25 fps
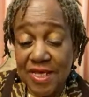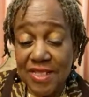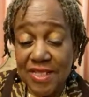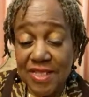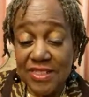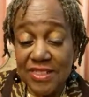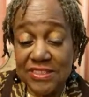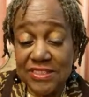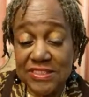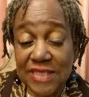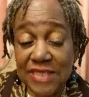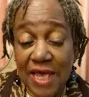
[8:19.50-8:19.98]

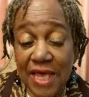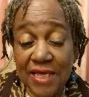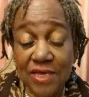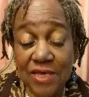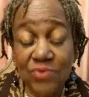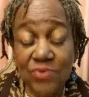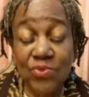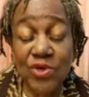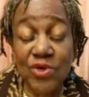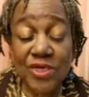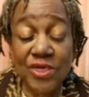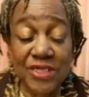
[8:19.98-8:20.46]
The
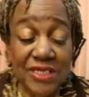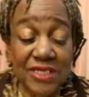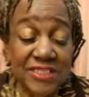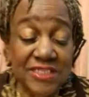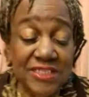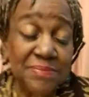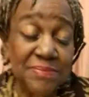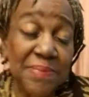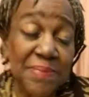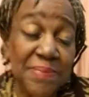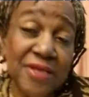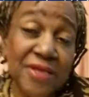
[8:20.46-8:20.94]
second one
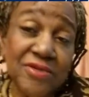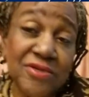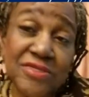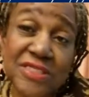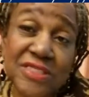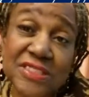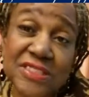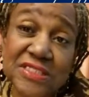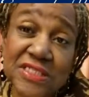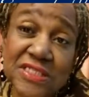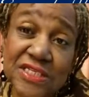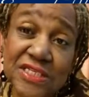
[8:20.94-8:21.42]
is better
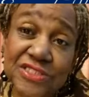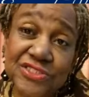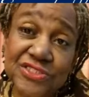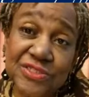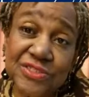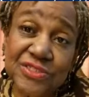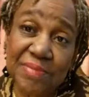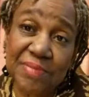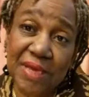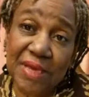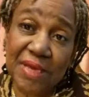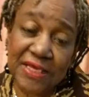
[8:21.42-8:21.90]

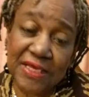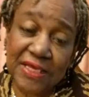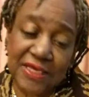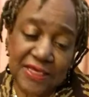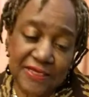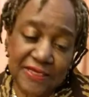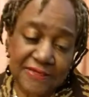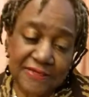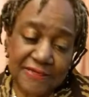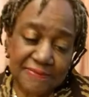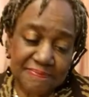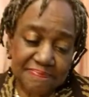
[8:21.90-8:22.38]
decision
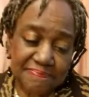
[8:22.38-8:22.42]
making.